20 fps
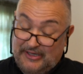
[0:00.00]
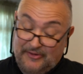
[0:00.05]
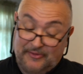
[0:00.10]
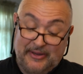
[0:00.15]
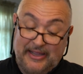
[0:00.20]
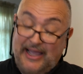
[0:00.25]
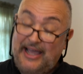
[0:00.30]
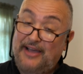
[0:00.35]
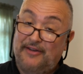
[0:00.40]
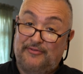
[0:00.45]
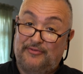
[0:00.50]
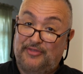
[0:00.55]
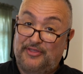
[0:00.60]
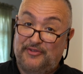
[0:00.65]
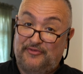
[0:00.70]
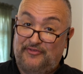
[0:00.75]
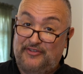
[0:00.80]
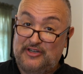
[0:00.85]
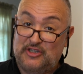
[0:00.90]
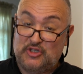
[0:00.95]
Here we have
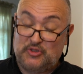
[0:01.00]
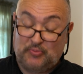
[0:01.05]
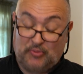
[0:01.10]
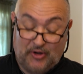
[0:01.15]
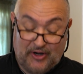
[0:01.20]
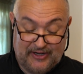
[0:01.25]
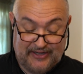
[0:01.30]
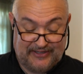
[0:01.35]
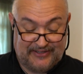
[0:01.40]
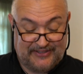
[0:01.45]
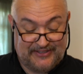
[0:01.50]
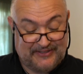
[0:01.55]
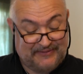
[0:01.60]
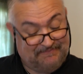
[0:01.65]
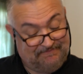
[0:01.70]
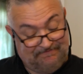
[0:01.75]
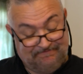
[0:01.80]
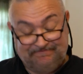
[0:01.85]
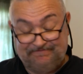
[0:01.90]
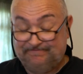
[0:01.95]
the finished product.
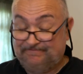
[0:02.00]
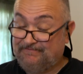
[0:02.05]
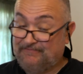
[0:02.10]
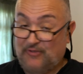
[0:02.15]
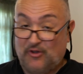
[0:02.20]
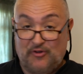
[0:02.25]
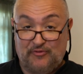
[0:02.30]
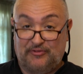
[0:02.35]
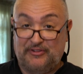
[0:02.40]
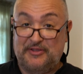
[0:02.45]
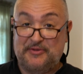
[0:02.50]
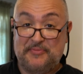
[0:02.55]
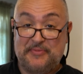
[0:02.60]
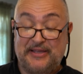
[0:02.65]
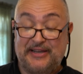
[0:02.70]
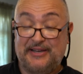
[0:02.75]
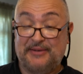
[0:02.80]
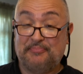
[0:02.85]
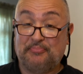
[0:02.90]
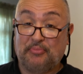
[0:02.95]
Hopefully you
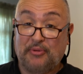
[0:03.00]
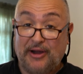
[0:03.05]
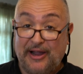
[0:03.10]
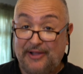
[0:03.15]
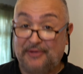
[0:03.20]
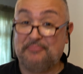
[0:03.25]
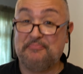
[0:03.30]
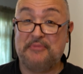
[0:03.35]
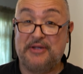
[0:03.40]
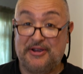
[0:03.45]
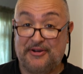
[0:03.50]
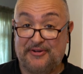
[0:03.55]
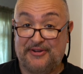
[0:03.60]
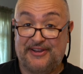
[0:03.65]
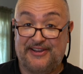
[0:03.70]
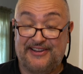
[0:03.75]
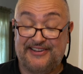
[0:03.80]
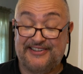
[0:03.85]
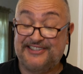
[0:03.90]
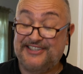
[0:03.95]
made it Proud
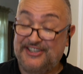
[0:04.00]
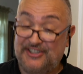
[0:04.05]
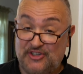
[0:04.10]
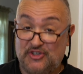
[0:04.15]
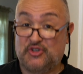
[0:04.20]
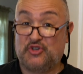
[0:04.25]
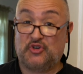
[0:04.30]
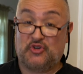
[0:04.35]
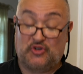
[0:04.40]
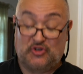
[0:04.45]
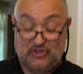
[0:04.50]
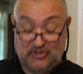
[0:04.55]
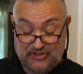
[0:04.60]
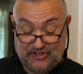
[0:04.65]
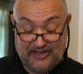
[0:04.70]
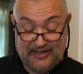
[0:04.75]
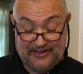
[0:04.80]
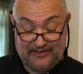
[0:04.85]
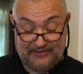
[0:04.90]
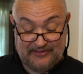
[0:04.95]
Mary, Tina Turner
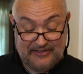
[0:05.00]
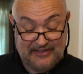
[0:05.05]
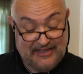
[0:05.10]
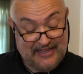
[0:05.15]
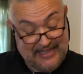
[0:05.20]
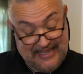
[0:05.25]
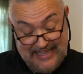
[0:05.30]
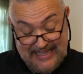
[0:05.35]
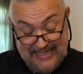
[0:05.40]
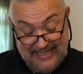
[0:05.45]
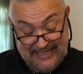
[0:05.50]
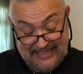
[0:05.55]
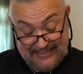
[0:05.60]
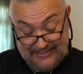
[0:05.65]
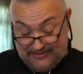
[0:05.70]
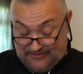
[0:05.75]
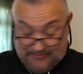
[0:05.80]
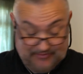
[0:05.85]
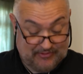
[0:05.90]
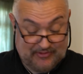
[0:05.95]
style.
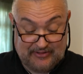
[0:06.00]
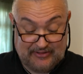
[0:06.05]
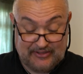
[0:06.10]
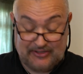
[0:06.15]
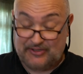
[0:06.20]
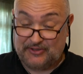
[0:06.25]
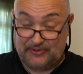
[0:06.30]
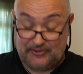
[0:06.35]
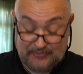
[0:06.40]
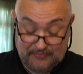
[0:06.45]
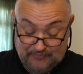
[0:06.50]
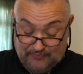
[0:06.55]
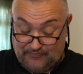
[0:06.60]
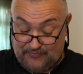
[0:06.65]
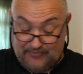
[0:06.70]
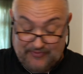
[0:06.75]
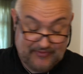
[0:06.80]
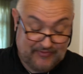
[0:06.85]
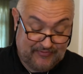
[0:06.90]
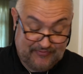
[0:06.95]
So
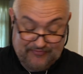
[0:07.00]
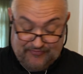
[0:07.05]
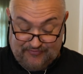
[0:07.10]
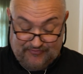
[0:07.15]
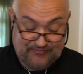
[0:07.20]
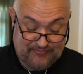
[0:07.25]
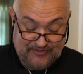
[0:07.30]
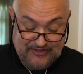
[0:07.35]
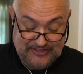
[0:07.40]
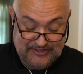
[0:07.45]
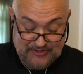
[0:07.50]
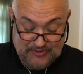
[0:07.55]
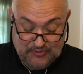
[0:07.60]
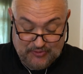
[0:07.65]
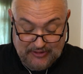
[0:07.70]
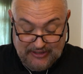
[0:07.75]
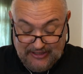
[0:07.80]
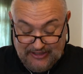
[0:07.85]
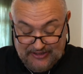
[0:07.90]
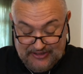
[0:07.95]
this is
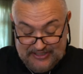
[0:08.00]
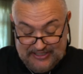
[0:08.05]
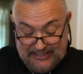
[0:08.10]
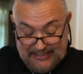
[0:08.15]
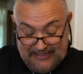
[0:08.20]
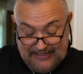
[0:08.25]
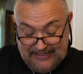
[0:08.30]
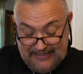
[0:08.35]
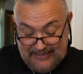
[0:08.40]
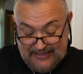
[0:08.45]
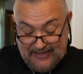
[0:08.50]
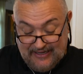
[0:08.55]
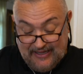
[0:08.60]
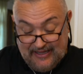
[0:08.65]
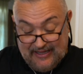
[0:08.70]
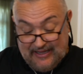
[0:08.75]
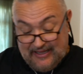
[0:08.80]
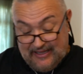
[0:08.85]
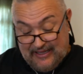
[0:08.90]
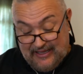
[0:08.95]
what it looks like.
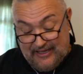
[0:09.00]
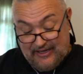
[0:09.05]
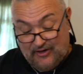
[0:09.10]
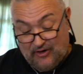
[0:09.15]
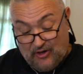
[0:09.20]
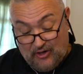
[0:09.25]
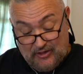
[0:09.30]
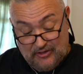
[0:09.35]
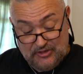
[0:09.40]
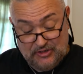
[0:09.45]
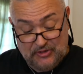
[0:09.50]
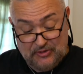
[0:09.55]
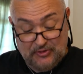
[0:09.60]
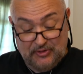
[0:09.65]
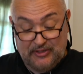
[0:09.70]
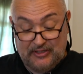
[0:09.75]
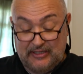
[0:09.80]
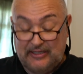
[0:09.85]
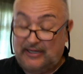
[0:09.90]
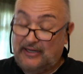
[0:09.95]
And
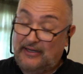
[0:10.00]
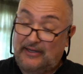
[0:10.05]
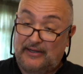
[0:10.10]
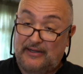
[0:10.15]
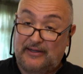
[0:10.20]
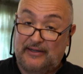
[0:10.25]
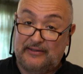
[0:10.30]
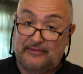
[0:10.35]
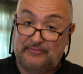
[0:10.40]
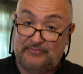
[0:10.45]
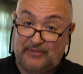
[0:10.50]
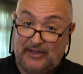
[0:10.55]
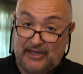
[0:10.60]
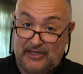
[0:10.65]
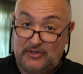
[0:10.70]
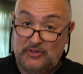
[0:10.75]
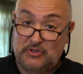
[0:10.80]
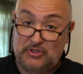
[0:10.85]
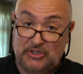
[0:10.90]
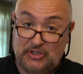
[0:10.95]
also,
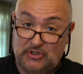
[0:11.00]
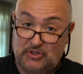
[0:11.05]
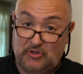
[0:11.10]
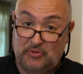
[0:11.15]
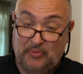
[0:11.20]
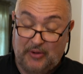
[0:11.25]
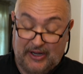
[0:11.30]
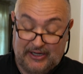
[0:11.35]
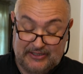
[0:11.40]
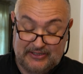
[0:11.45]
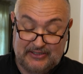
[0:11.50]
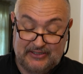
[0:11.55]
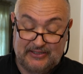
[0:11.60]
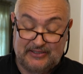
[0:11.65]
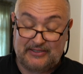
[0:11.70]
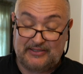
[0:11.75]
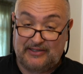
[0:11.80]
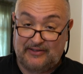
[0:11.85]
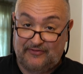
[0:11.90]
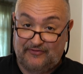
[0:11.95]
I use the 2
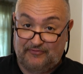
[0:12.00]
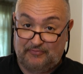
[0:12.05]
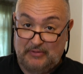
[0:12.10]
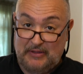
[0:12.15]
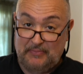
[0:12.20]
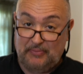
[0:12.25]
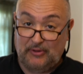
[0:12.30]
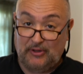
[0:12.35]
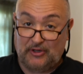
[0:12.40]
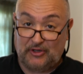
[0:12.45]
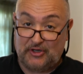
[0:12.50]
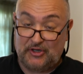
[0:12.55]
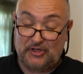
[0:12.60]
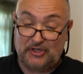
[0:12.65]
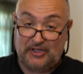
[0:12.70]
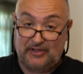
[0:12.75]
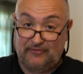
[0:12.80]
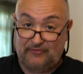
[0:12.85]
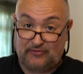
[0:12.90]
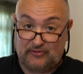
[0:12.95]
boxes. If people are
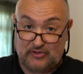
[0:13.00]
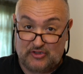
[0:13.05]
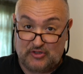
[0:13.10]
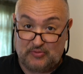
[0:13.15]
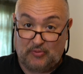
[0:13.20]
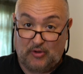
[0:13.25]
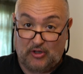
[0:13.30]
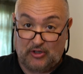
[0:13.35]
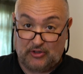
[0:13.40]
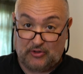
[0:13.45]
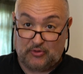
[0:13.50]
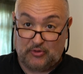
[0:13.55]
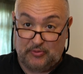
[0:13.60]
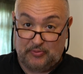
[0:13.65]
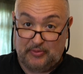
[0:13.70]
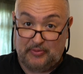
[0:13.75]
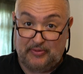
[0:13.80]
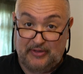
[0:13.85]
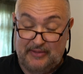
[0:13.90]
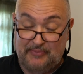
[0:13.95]
cooking for a smaller
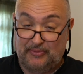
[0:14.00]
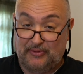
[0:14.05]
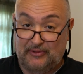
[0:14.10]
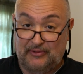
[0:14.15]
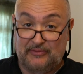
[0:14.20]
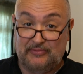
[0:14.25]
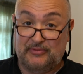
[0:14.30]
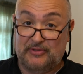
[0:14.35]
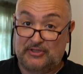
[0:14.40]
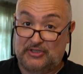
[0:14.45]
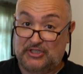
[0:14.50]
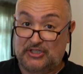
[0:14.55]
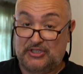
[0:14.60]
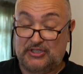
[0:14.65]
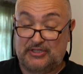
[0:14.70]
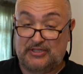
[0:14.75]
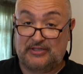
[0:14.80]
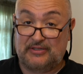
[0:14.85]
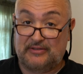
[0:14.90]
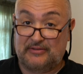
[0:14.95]
group of people,
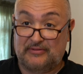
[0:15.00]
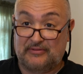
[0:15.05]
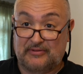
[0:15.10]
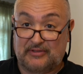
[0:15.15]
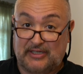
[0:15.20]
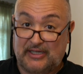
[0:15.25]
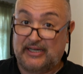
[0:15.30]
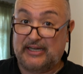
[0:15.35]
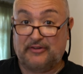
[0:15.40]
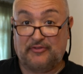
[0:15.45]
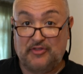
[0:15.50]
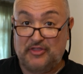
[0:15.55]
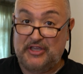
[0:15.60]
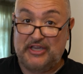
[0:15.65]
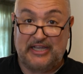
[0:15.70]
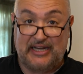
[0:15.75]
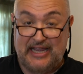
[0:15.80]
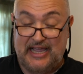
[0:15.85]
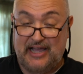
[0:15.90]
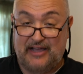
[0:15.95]
just cut
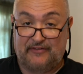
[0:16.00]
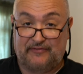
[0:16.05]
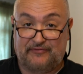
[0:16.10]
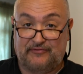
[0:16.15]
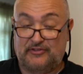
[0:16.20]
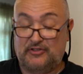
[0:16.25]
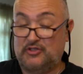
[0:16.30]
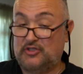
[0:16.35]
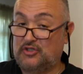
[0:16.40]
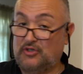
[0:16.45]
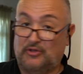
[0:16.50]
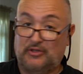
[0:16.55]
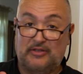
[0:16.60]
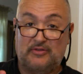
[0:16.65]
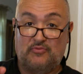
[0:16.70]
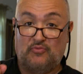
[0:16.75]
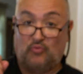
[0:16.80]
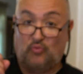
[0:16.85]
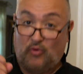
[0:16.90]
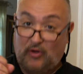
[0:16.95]
everything in half. Use
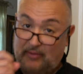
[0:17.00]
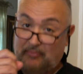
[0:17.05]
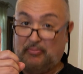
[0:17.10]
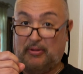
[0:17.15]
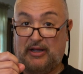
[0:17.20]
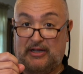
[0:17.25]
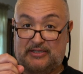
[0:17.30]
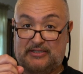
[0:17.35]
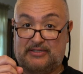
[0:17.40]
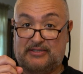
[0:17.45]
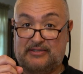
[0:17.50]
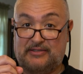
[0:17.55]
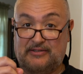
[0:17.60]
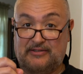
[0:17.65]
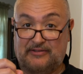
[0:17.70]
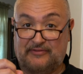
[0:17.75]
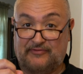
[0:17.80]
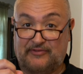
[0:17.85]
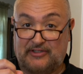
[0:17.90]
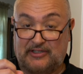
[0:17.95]
only 1 box
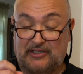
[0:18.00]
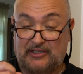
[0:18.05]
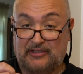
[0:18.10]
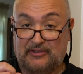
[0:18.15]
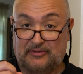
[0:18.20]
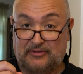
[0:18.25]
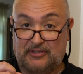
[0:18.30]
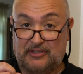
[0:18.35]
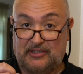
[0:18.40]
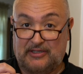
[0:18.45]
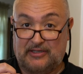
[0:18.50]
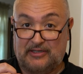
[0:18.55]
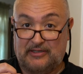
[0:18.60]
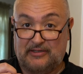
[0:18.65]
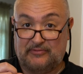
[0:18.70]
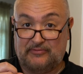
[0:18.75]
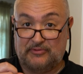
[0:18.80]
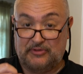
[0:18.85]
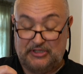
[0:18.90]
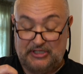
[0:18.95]
of colored
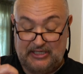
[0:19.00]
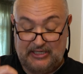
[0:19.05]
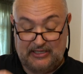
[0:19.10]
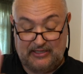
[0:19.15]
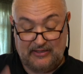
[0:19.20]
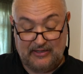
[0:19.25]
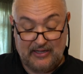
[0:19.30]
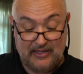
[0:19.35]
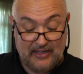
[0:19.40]
Ritoni.